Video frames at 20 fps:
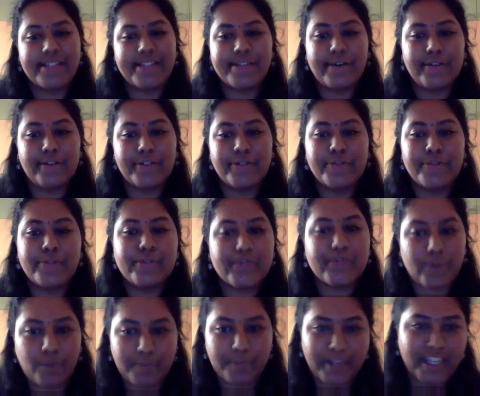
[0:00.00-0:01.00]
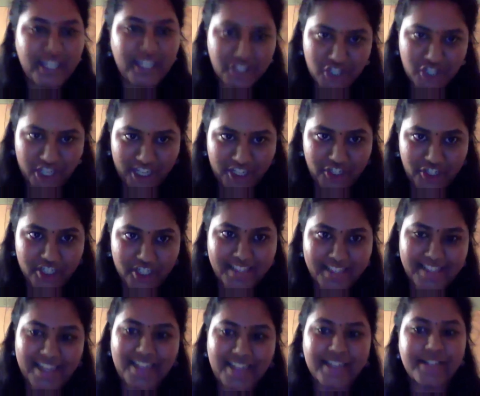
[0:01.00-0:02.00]
has gone through so many
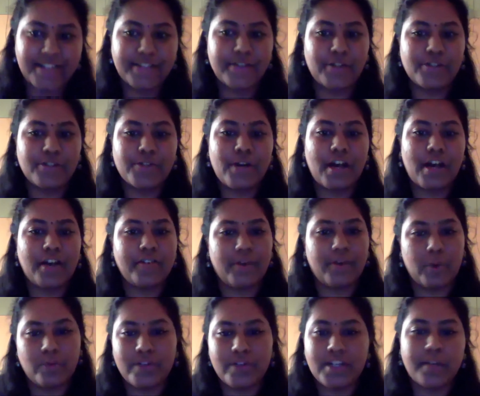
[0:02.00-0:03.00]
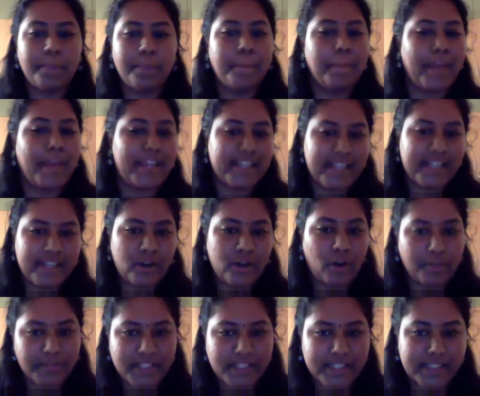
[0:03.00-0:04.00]
changes, and it has also overcome many
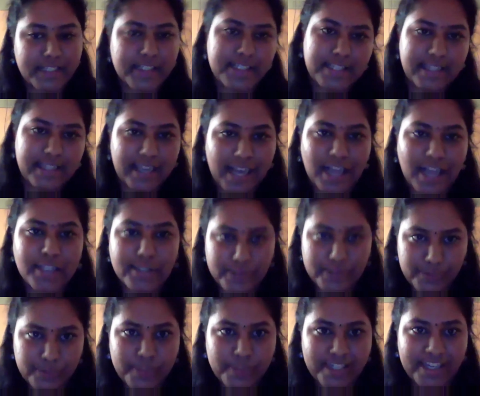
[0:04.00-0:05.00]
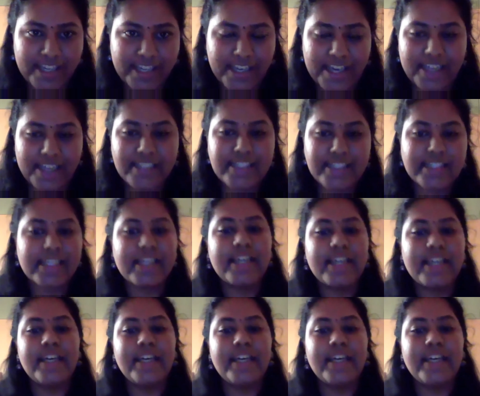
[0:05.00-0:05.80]
obstacles in the last 2 decades